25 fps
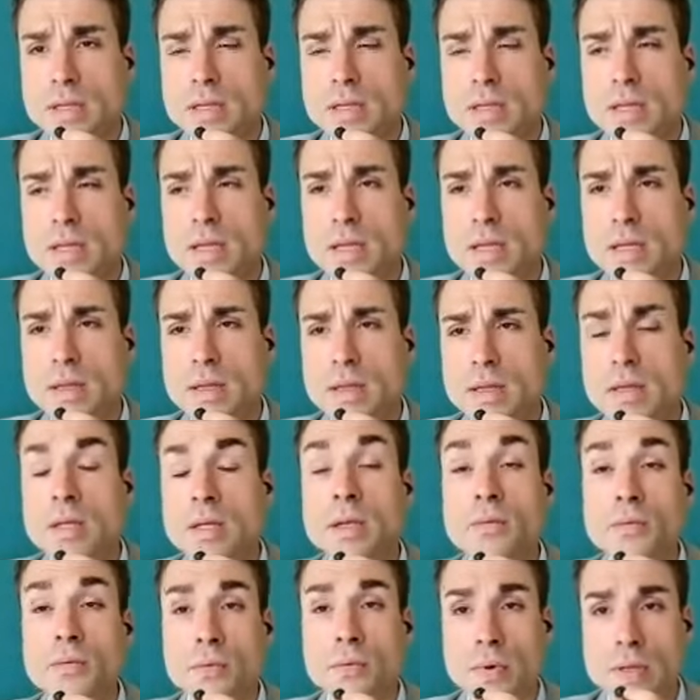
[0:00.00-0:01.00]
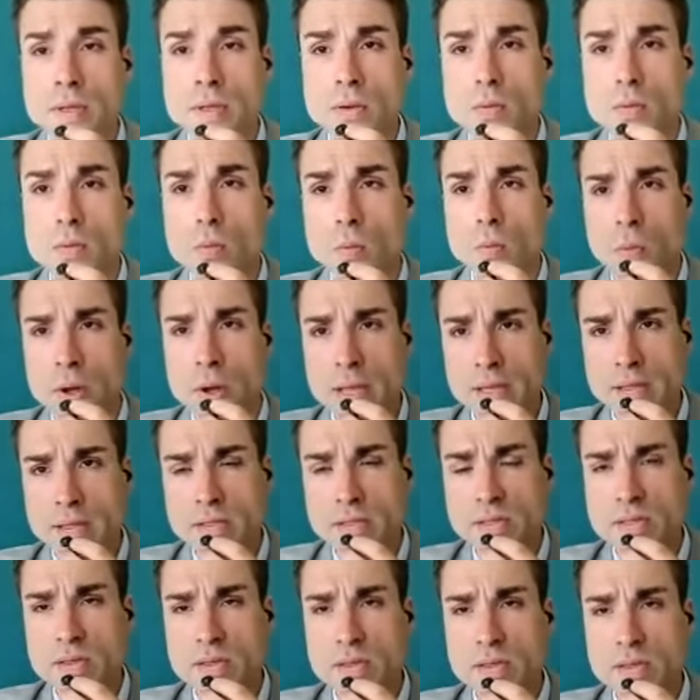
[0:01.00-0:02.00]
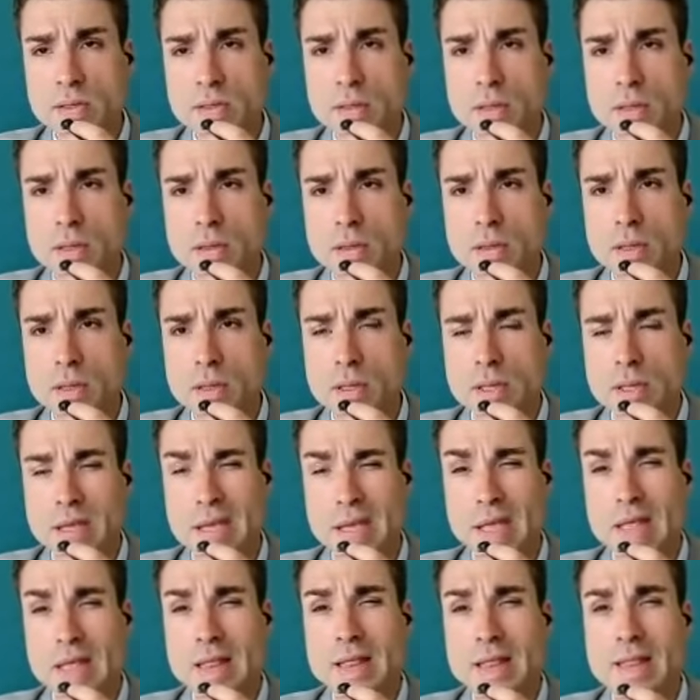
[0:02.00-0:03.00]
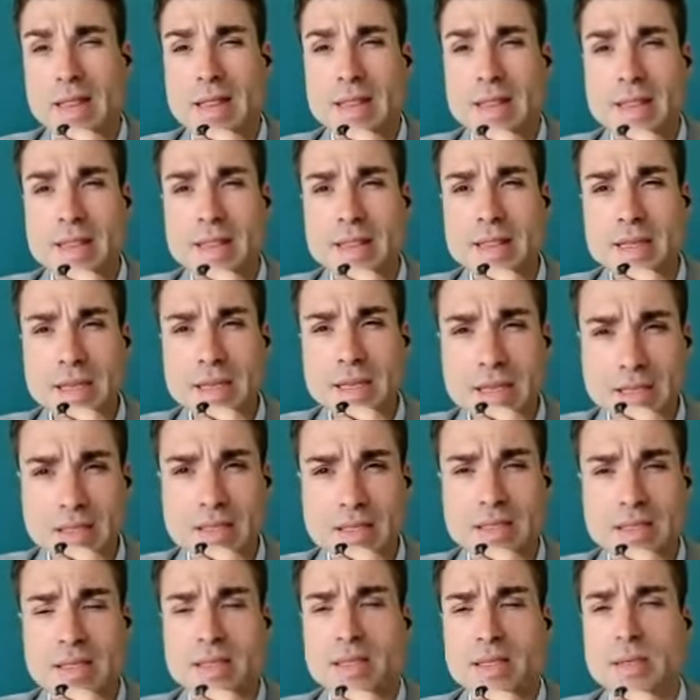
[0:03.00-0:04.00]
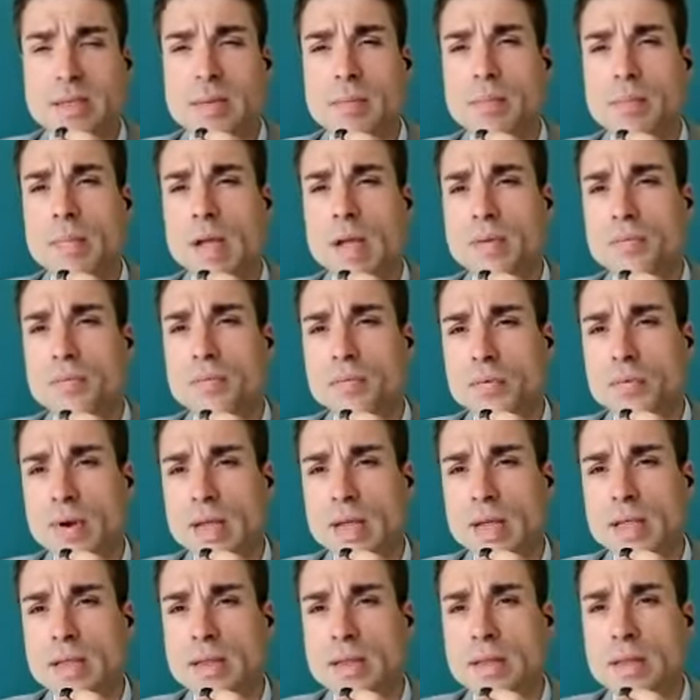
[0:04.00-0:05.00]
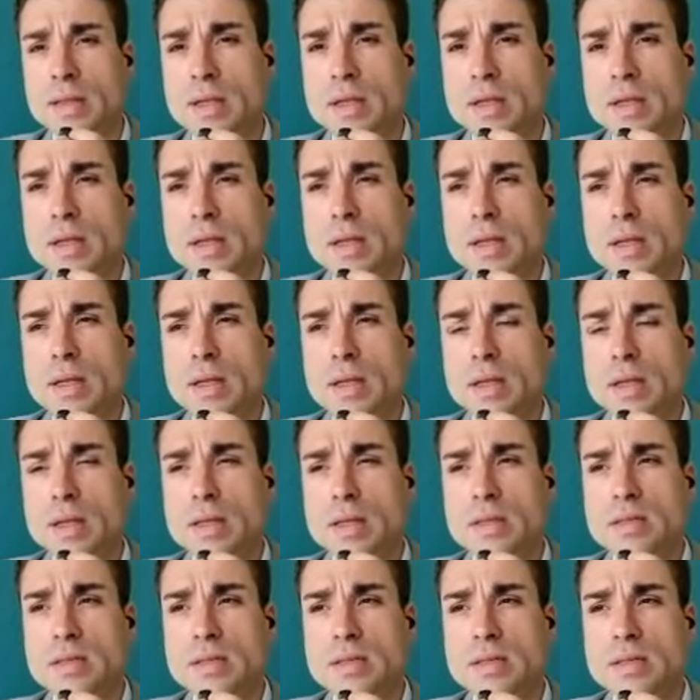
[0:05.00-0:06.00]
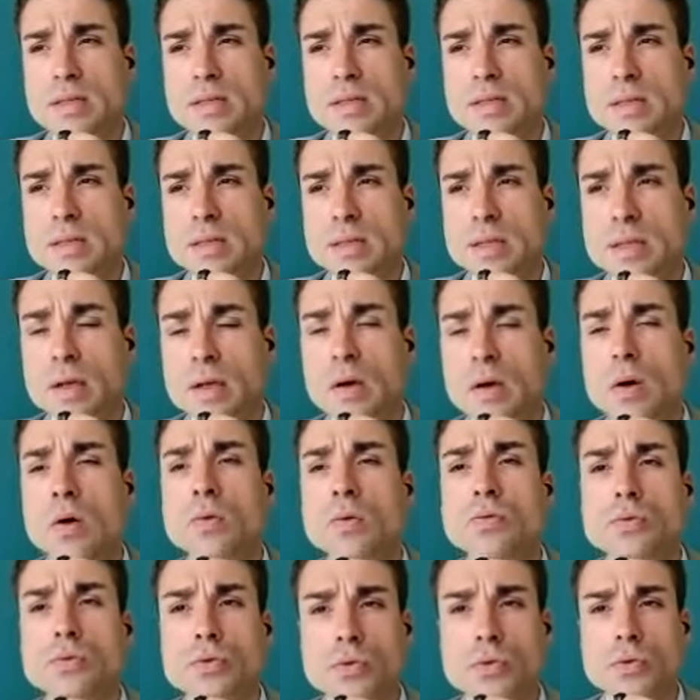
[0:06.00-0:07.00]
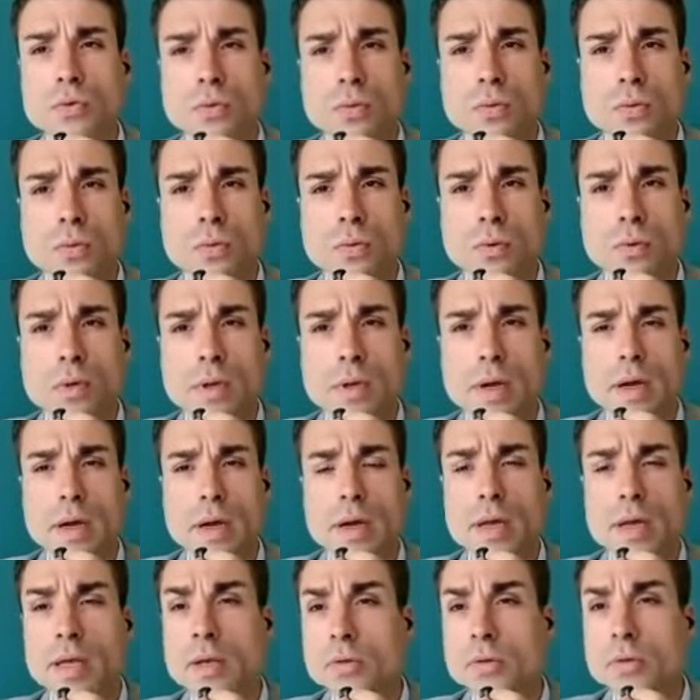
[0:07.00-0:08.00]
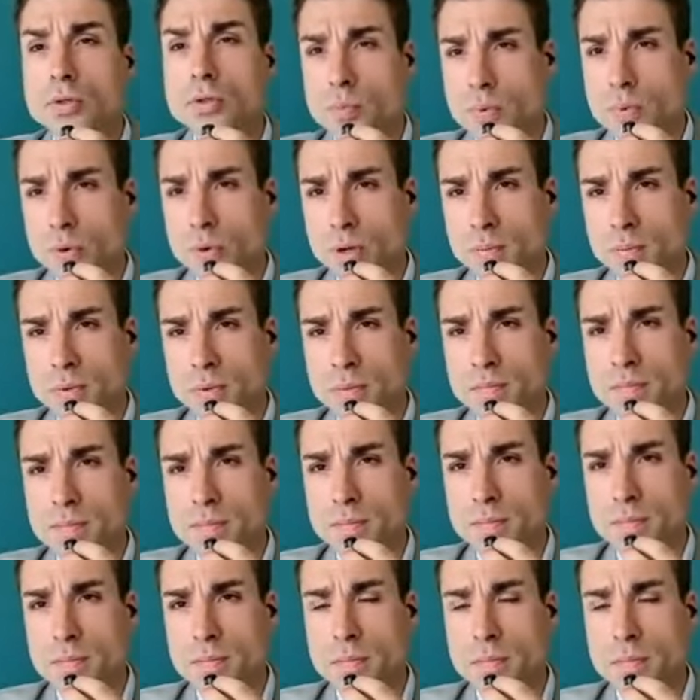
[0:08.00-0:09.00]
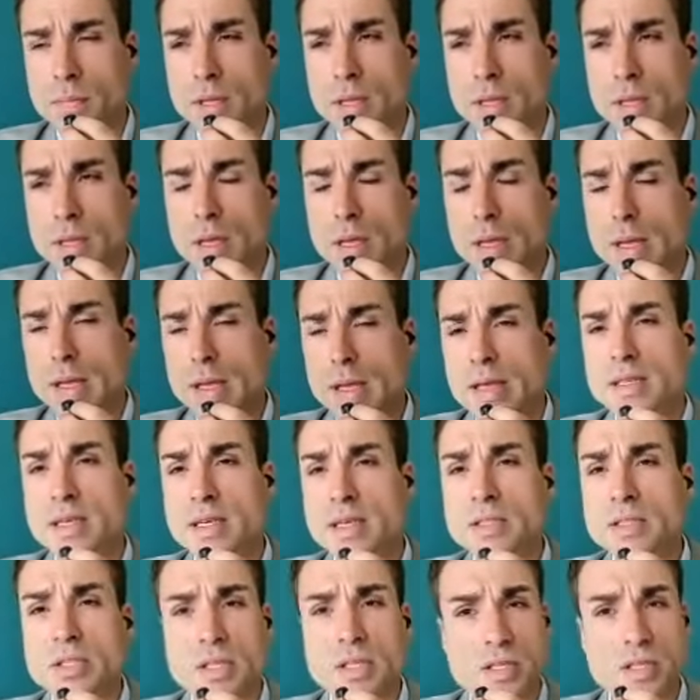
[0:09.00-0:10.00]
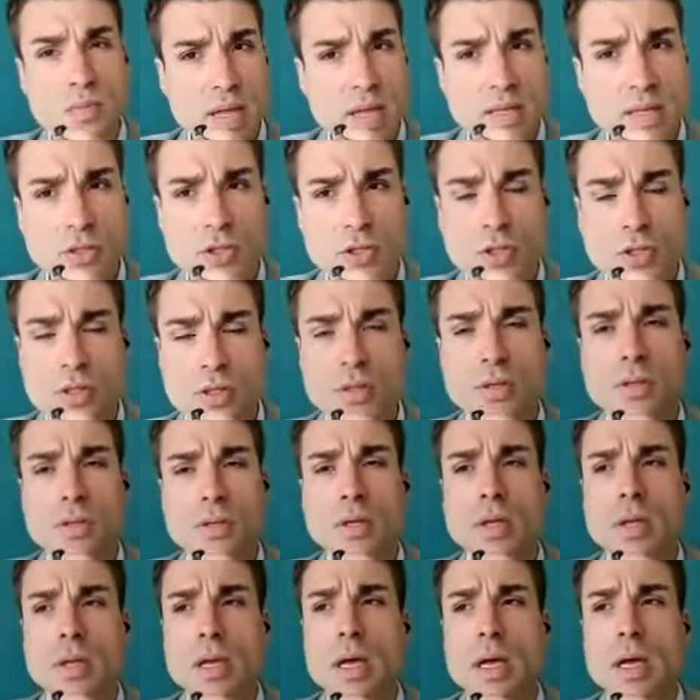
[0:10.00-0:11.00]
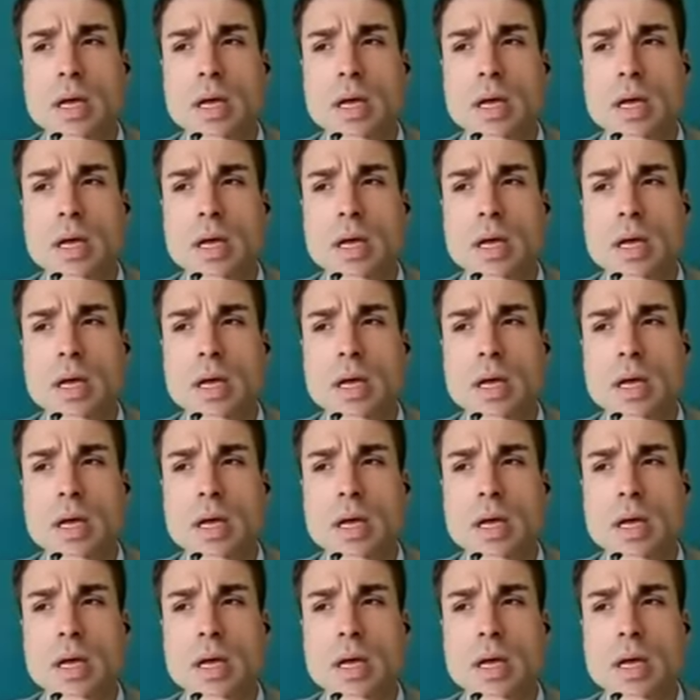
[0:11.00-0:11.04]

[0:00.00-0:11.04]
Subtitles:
it in different ways. And this, my friend, is also a huge problem. As I just mentioned,